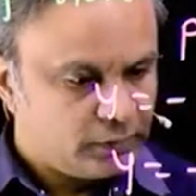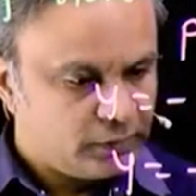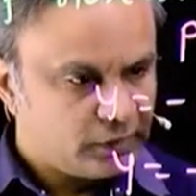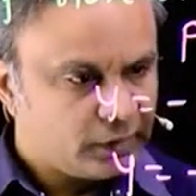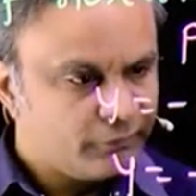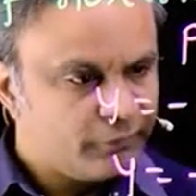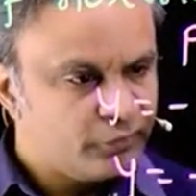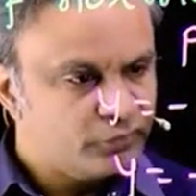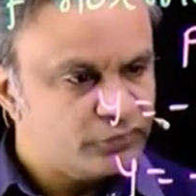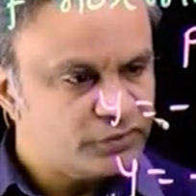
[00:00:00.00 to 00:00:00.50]

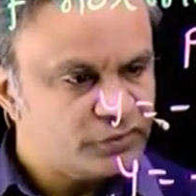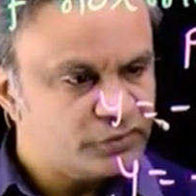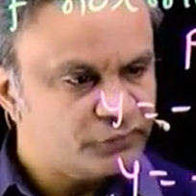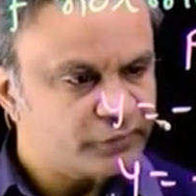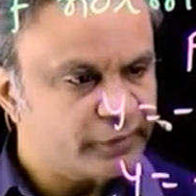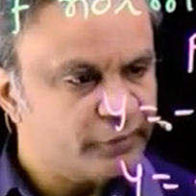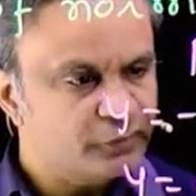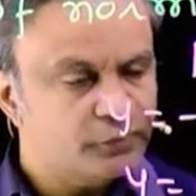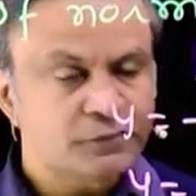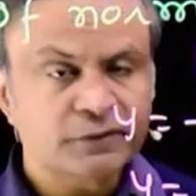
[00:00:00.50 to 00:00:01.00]
Now we use these
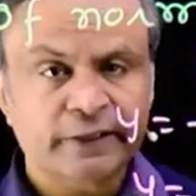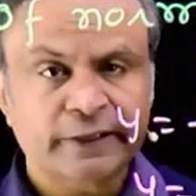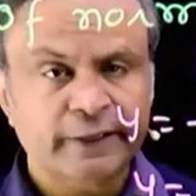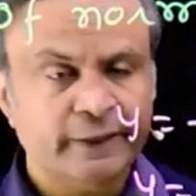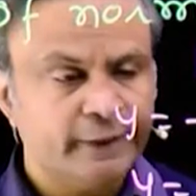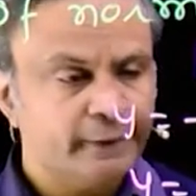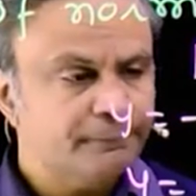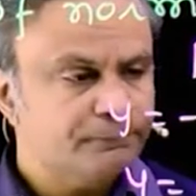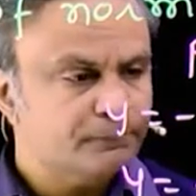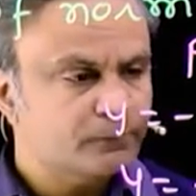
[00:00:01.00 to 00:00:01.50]
values
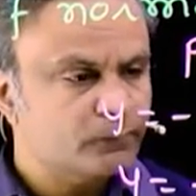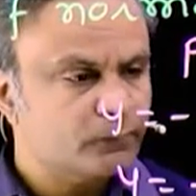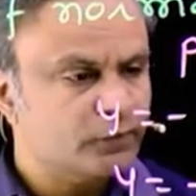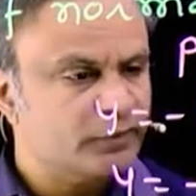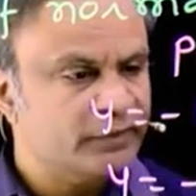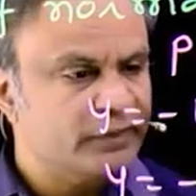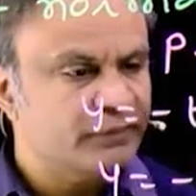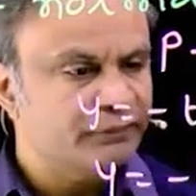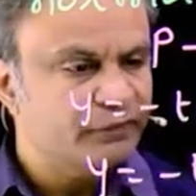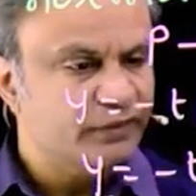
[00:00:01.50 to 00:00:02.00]
here.
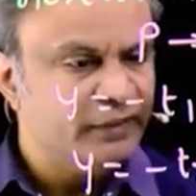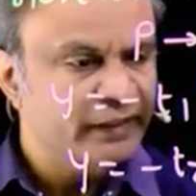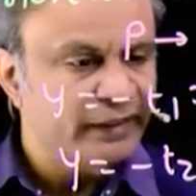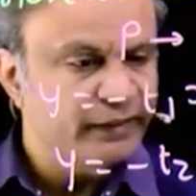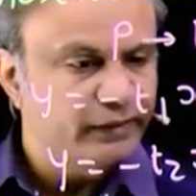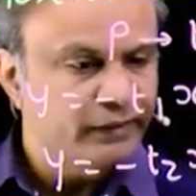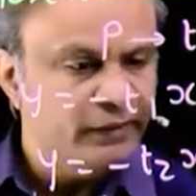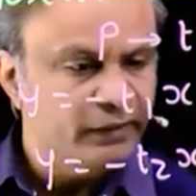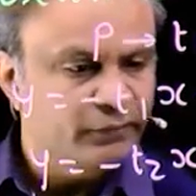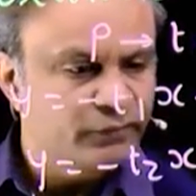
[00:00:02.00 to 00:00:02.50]
For that we
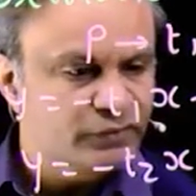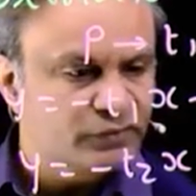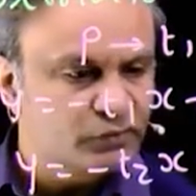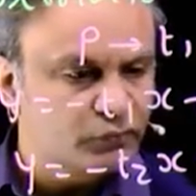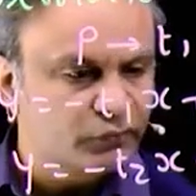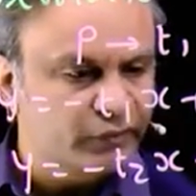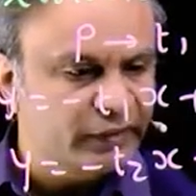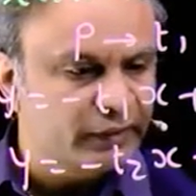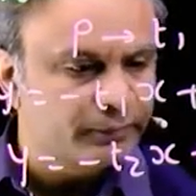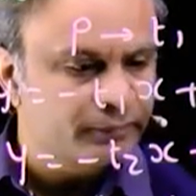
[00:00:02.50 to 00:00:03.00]
write T one
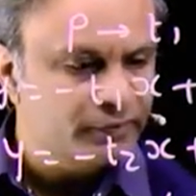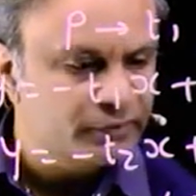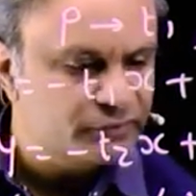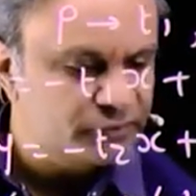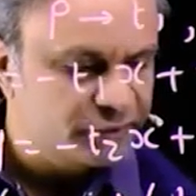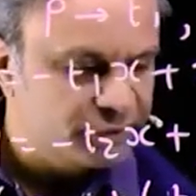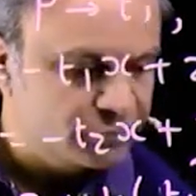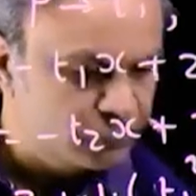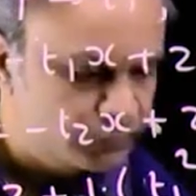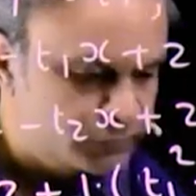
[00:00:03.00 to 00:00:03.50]
square
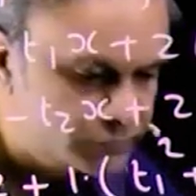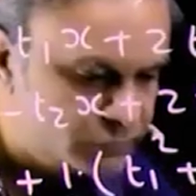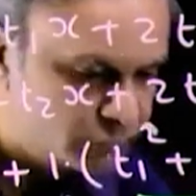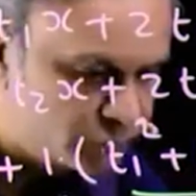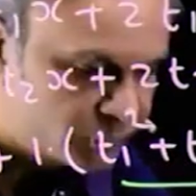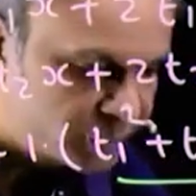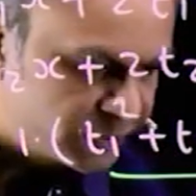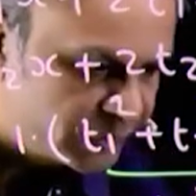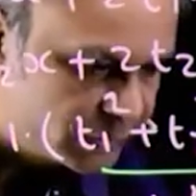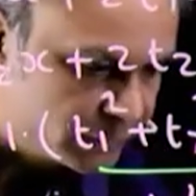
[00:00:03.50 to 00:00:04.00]
plus T two
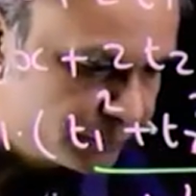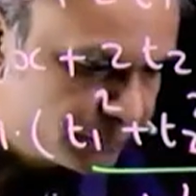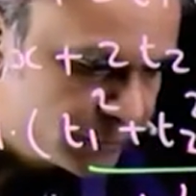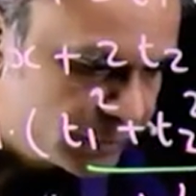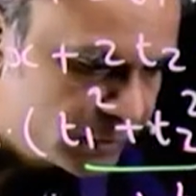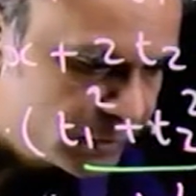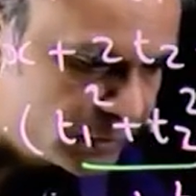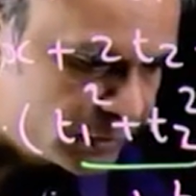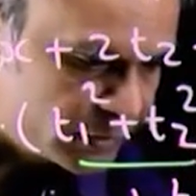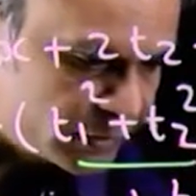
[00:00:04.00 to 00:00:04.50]
square
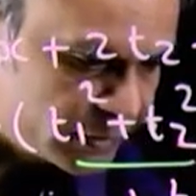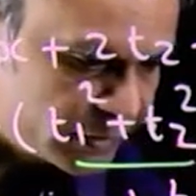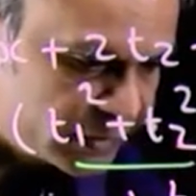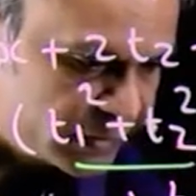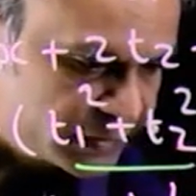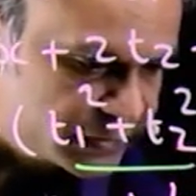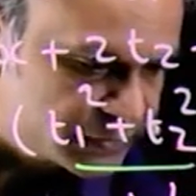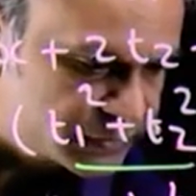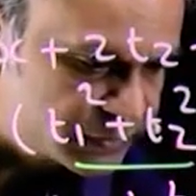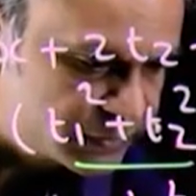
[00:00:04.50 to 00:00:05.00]

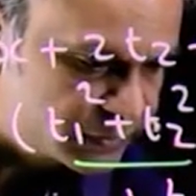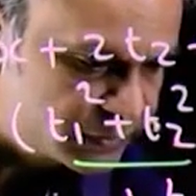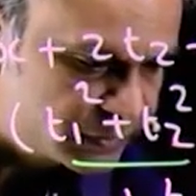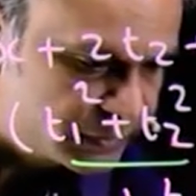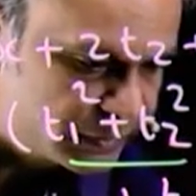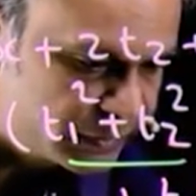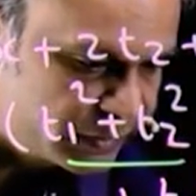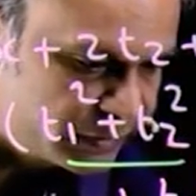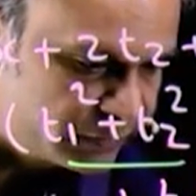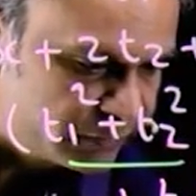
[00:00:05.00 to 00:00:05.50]
as uh,
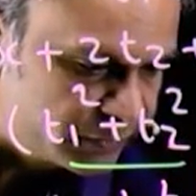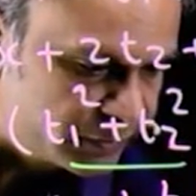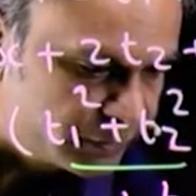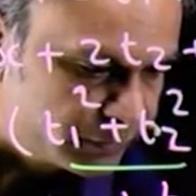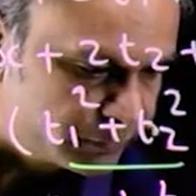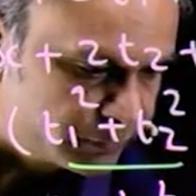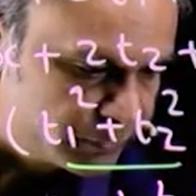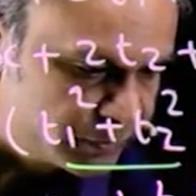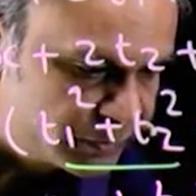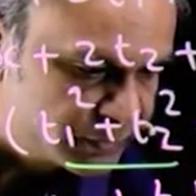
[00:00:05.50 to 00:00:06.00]
T
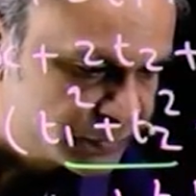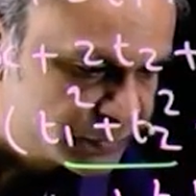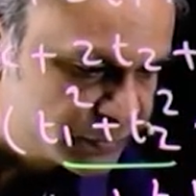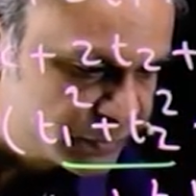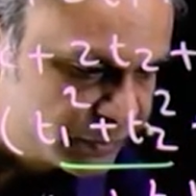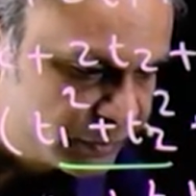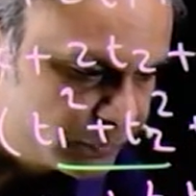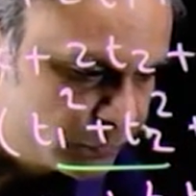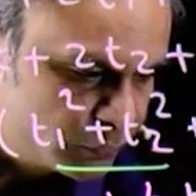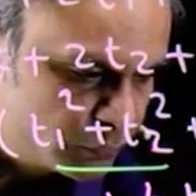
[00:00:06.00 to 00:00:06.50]
one plus
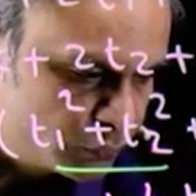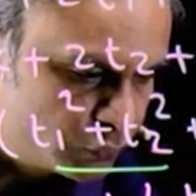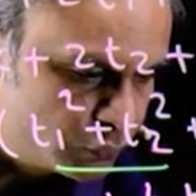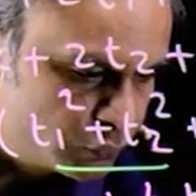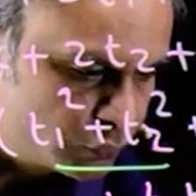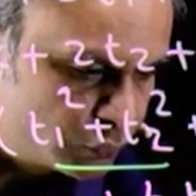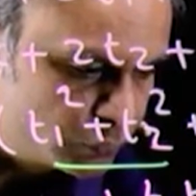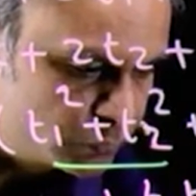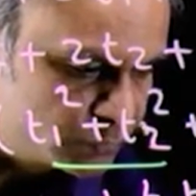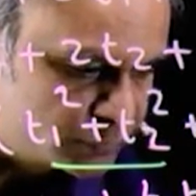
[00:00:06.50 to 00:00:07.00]
T two
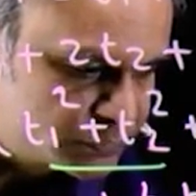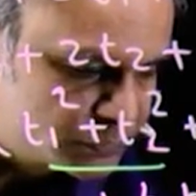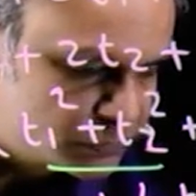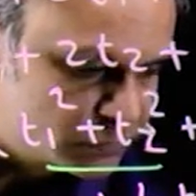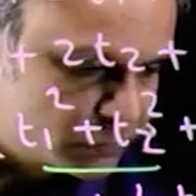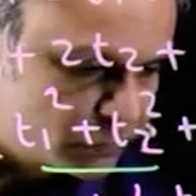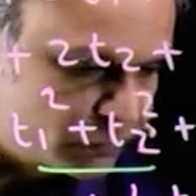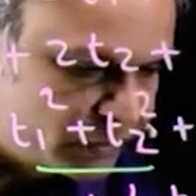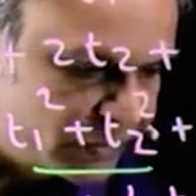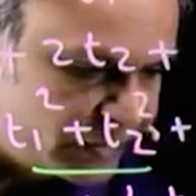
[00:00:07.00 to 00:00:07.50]
whole
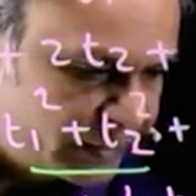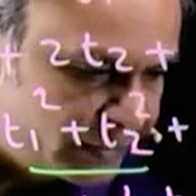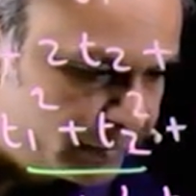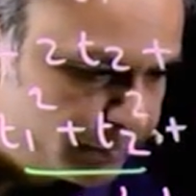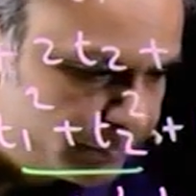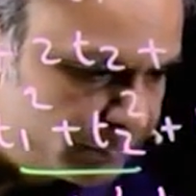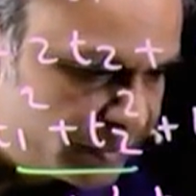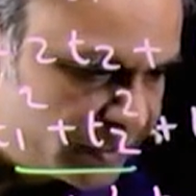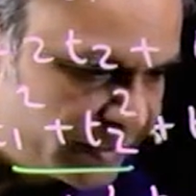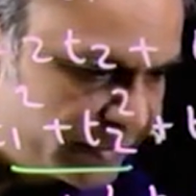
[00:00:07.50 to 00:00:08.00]
square
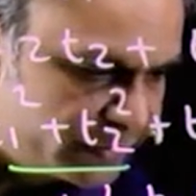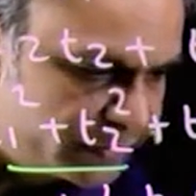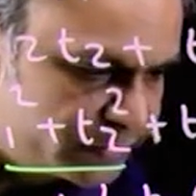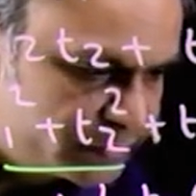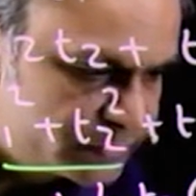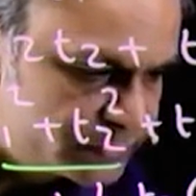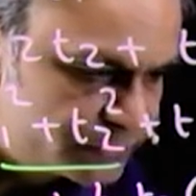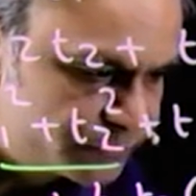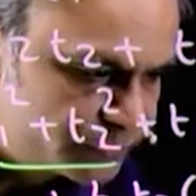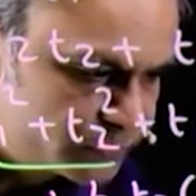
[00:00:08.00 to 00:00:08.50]

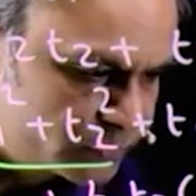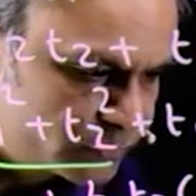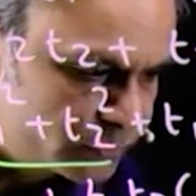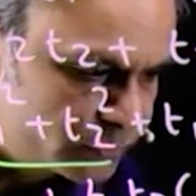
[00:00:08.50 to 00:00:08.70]
minus